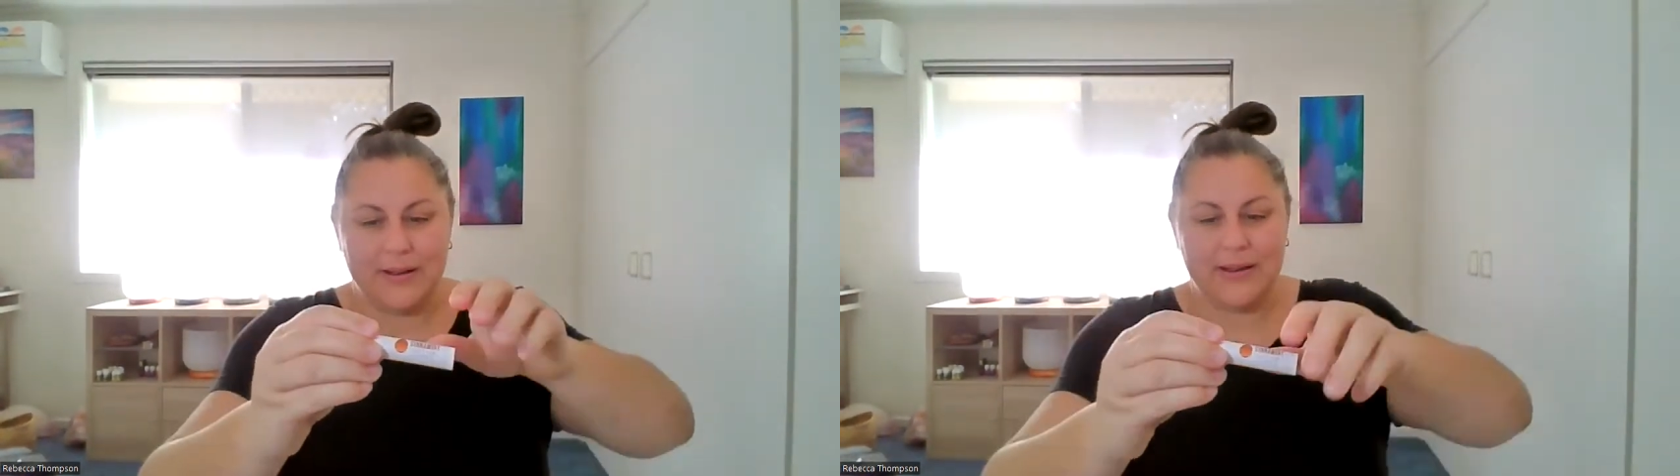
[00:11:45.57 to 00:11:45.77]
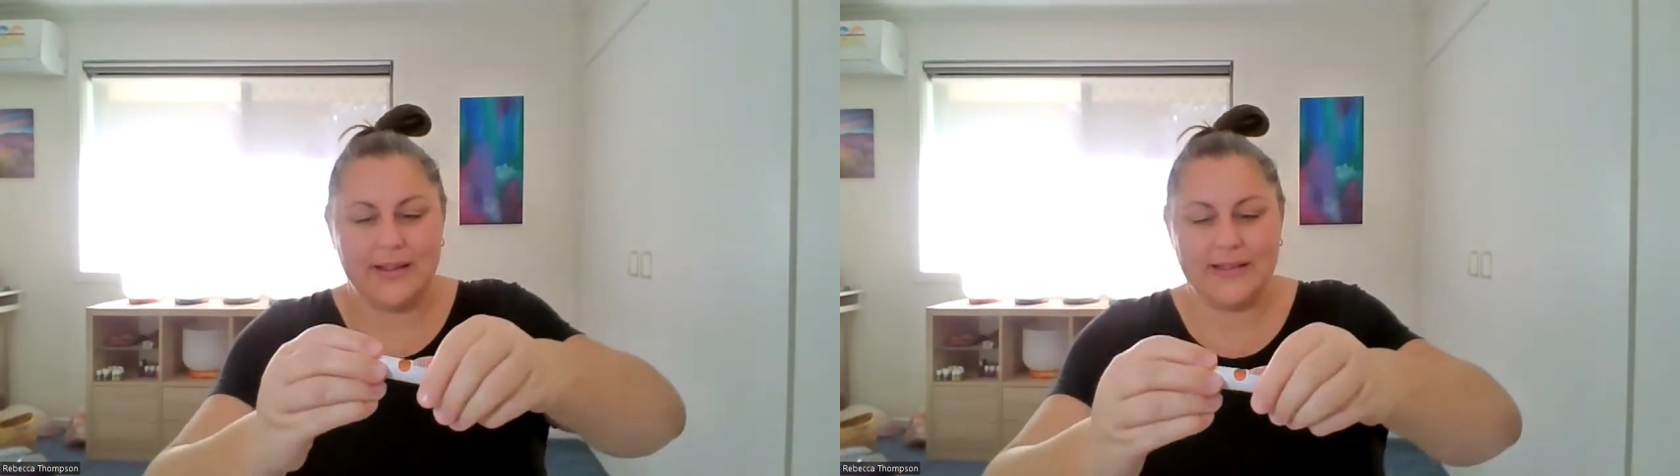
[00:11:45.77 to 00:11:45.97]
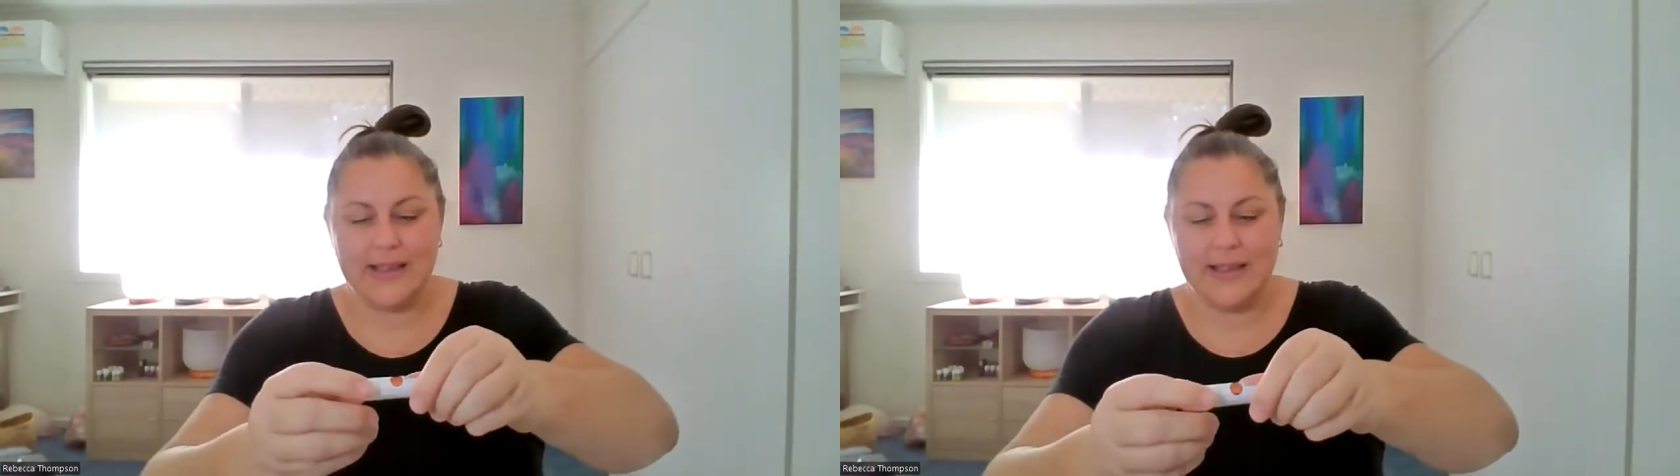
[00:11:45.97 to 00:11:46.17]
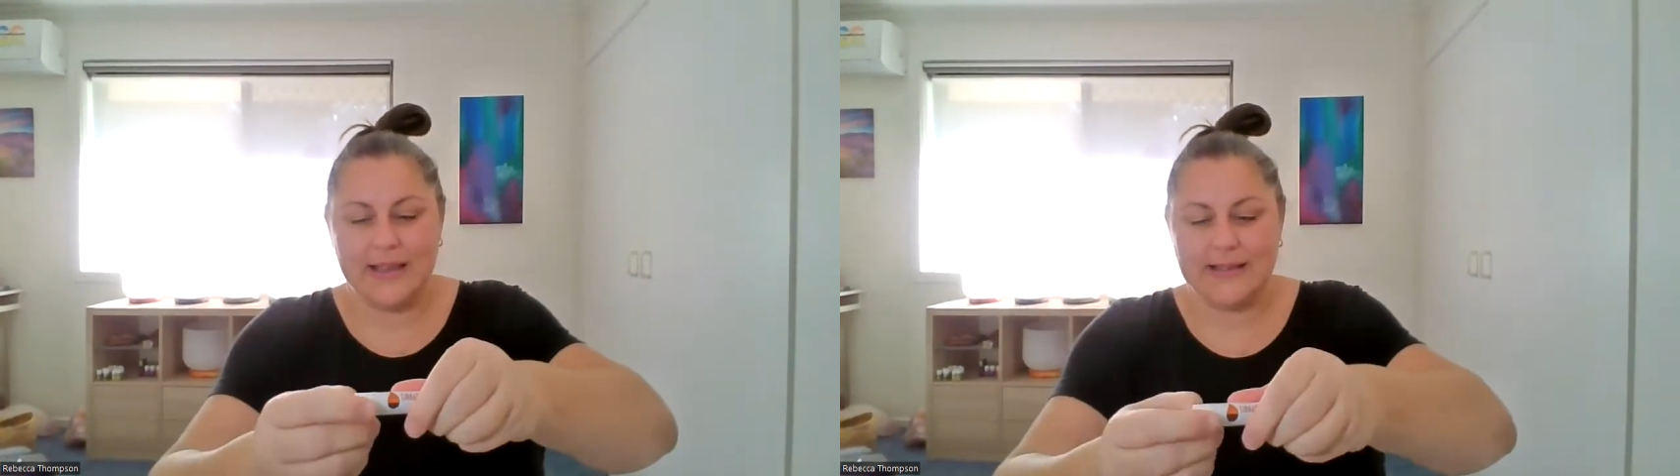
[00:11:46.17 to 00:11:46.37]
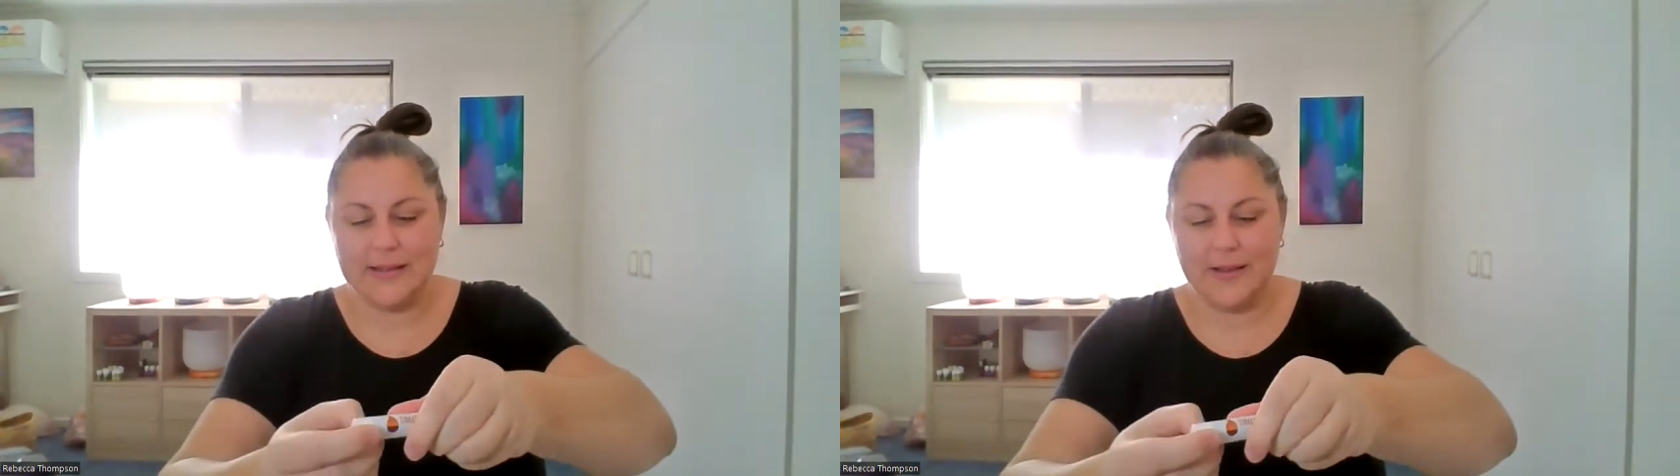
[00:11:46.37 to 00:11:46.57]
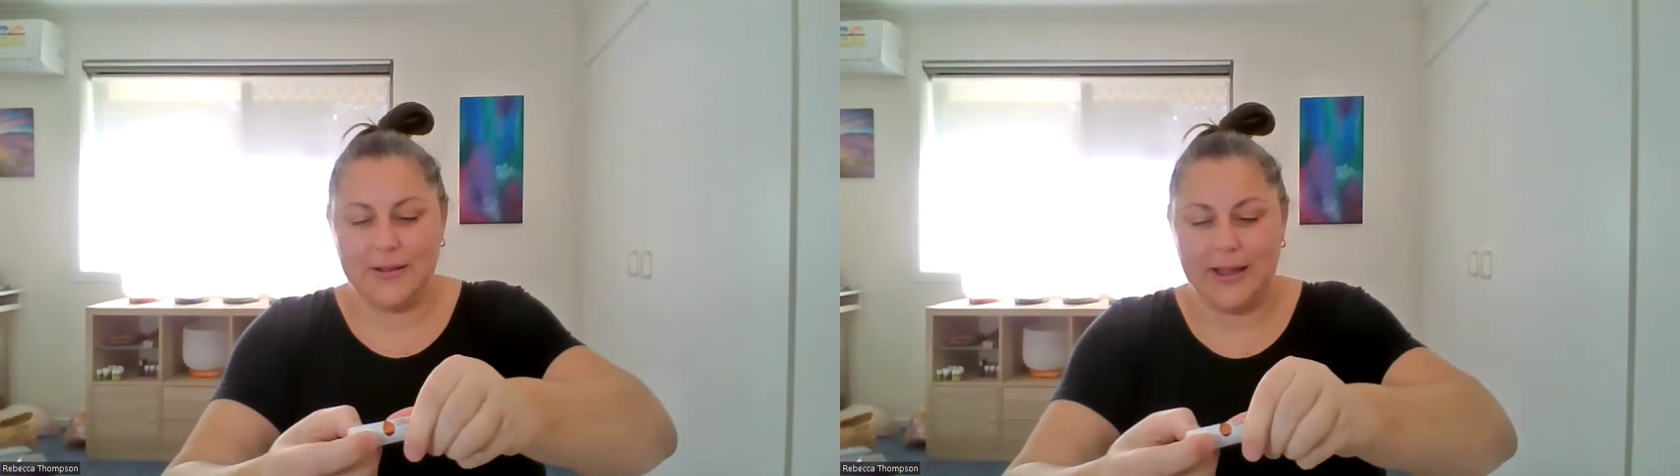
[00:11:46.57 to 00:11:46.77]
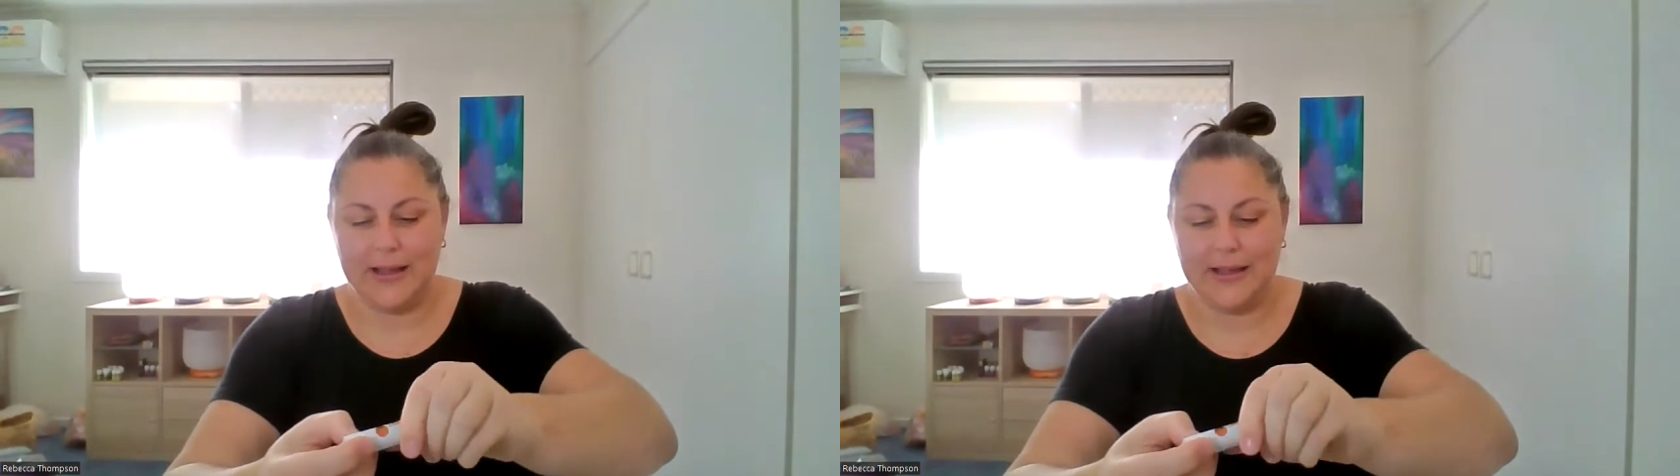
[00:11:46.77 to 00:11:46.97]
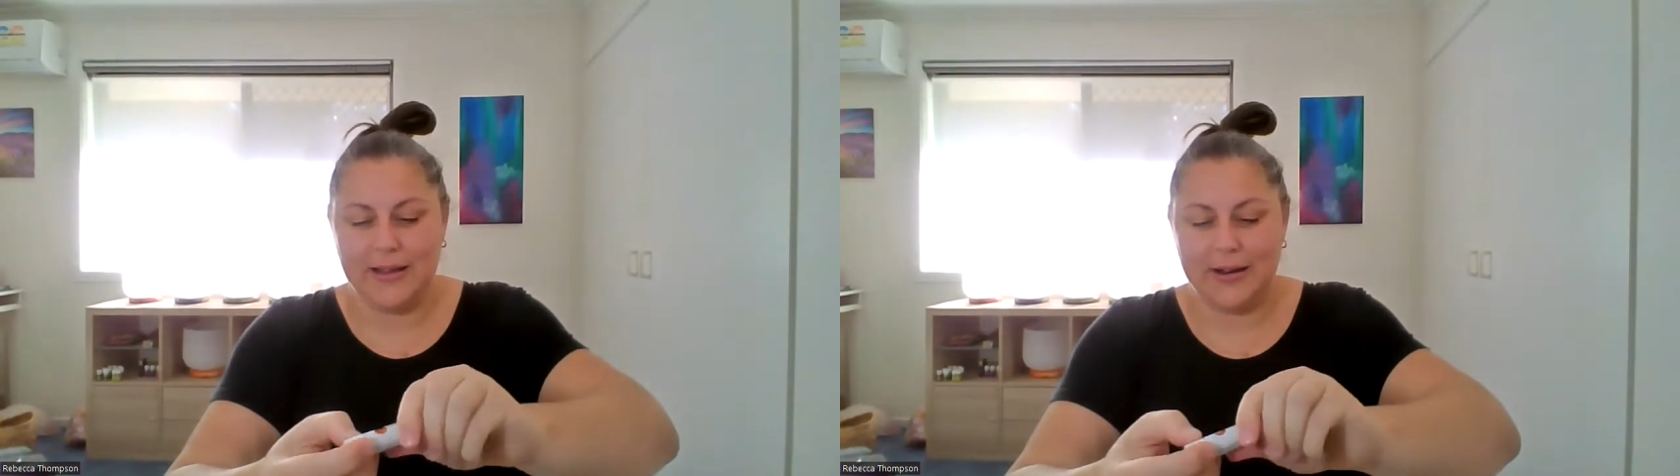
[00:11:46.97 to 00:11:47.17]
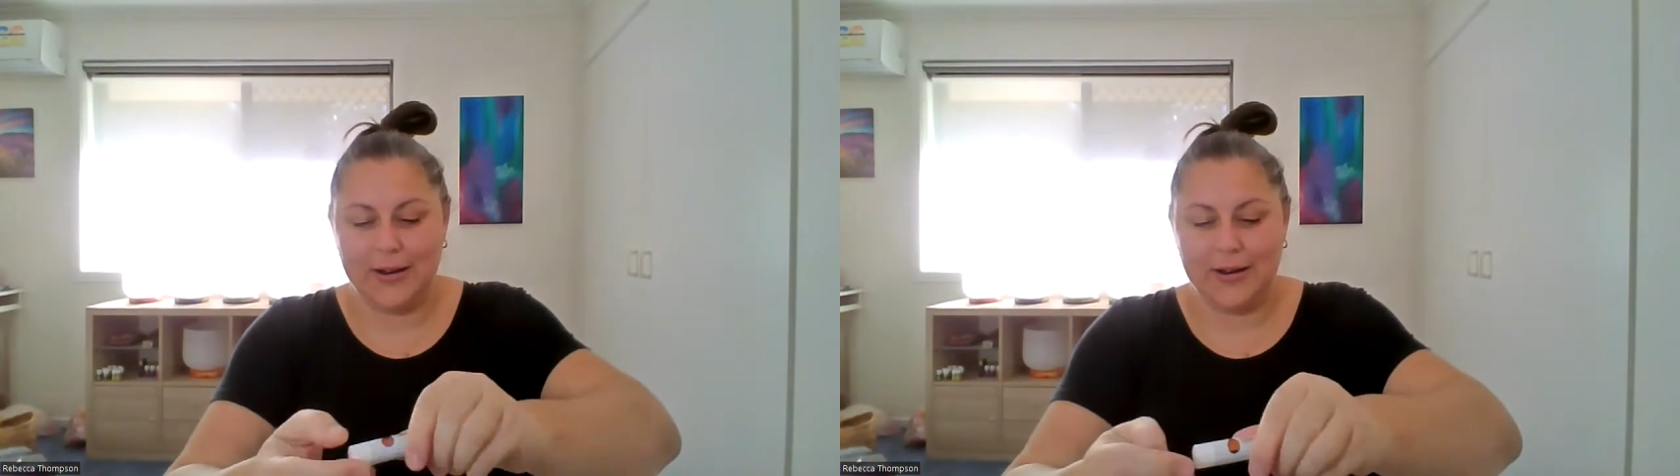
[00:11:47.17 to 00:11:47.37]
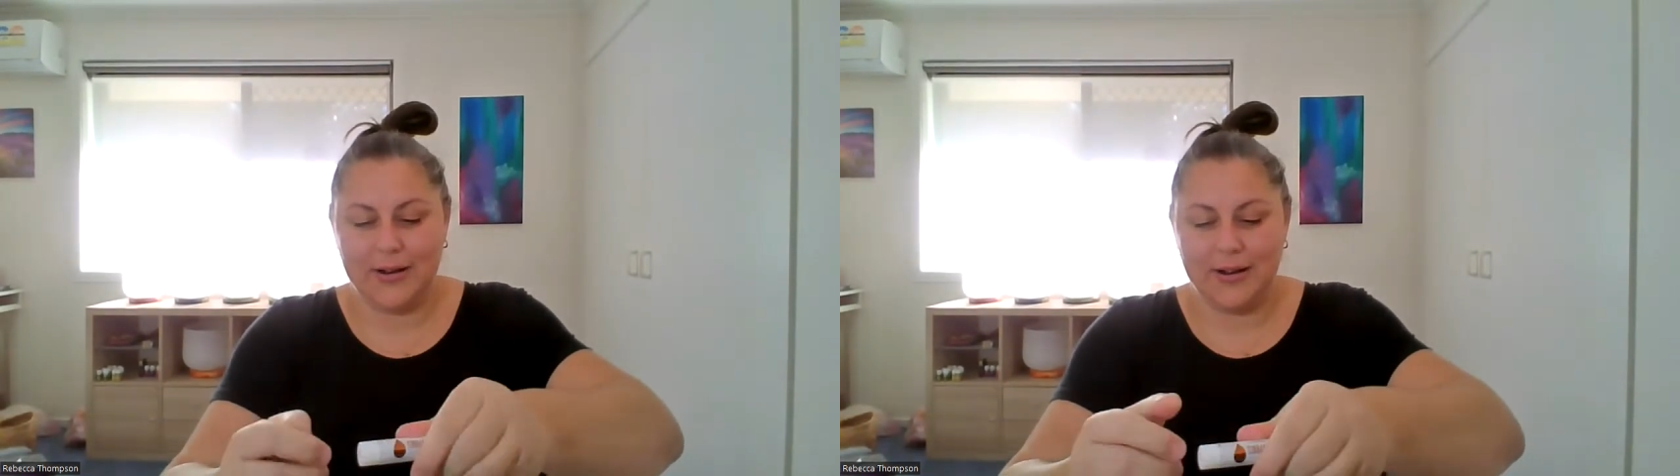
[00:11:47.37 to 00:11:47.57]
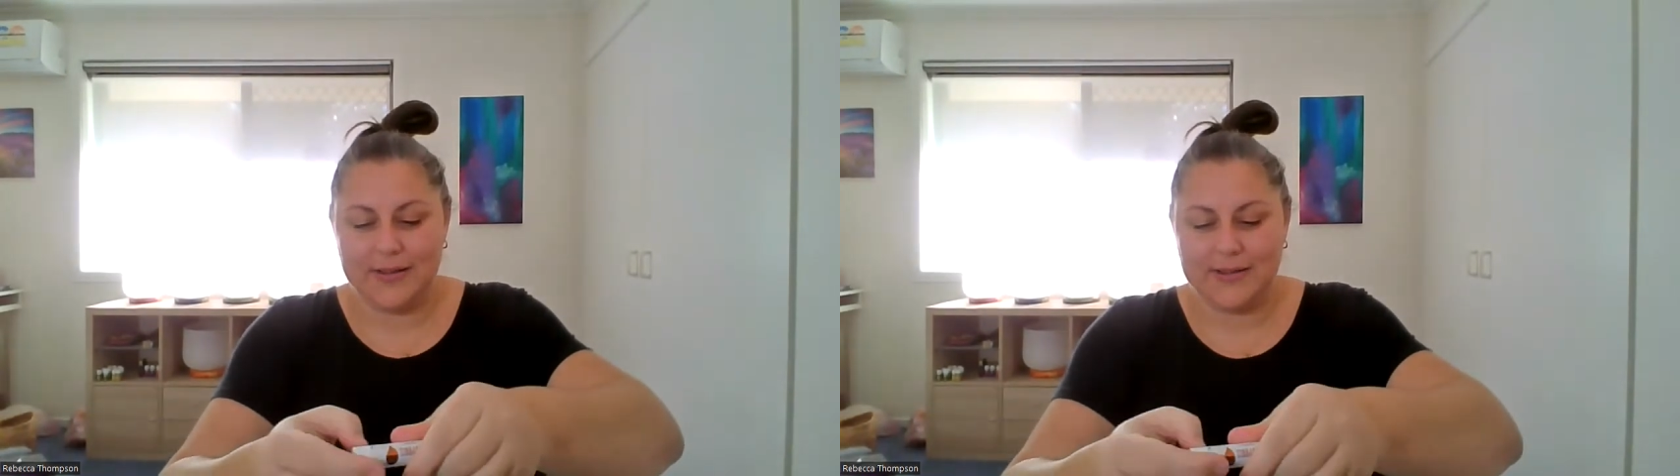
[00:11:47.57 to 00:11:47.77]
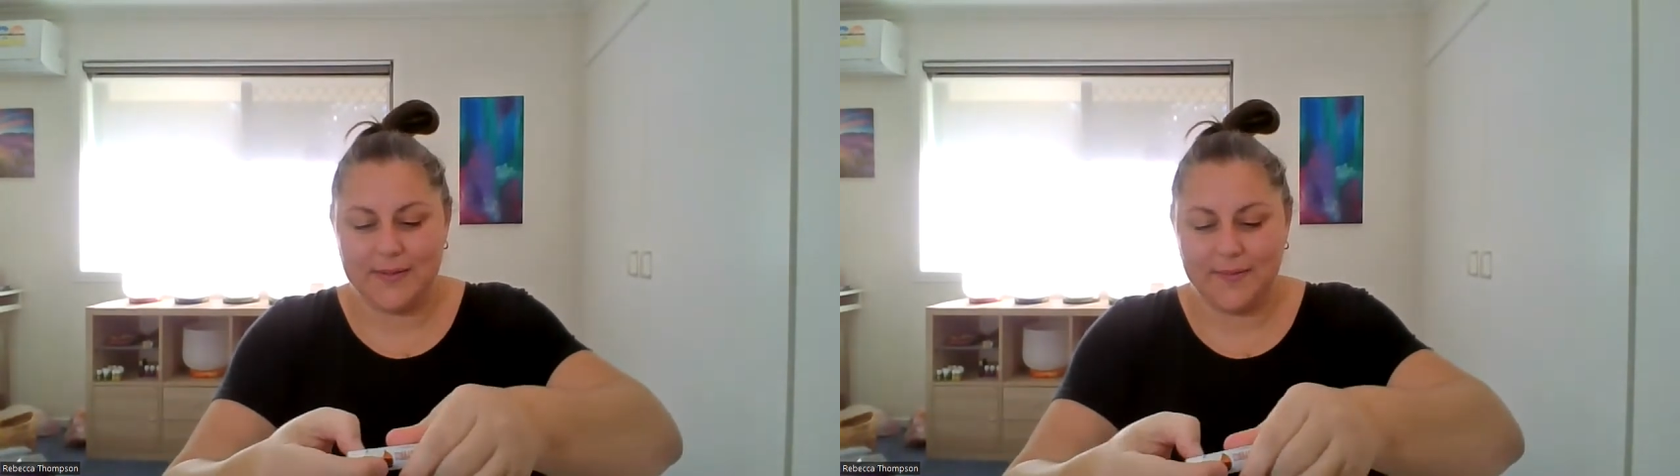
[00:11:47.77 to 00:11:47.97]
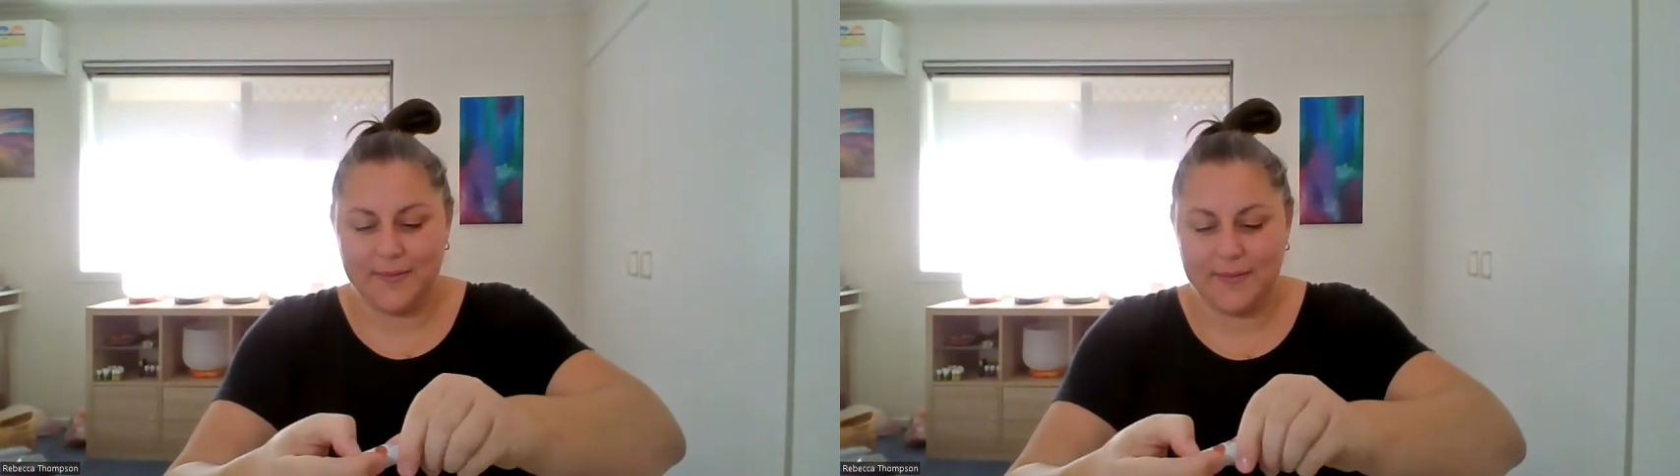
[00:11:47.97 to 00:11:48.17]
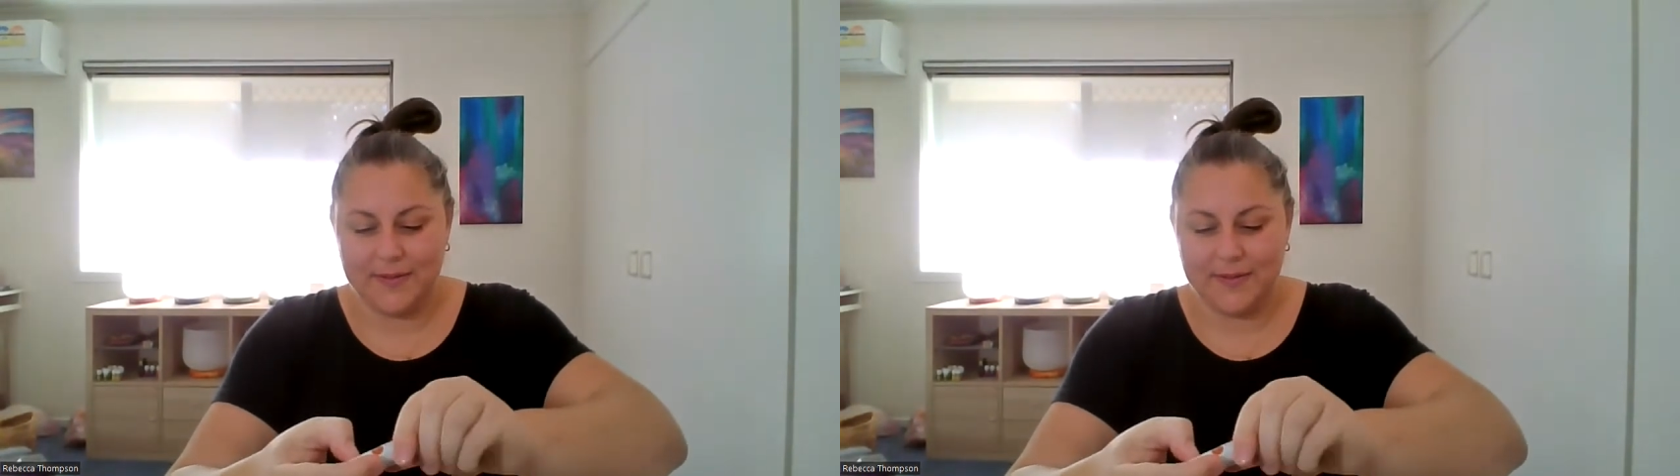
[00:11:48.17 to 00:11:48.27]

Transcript: and you can see it's got like lots of